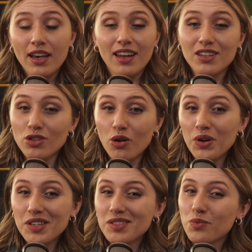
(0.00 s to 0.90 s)
And as
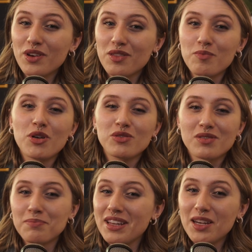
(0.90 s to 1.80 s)
always, with
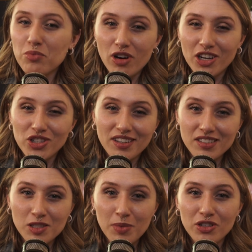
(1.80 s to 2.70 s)
most mini projects
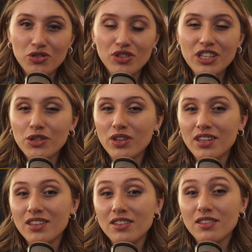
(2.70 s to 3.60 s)
especially, you
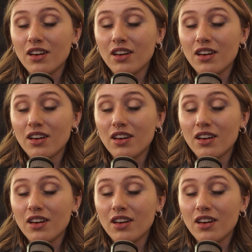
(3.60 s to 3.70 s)
can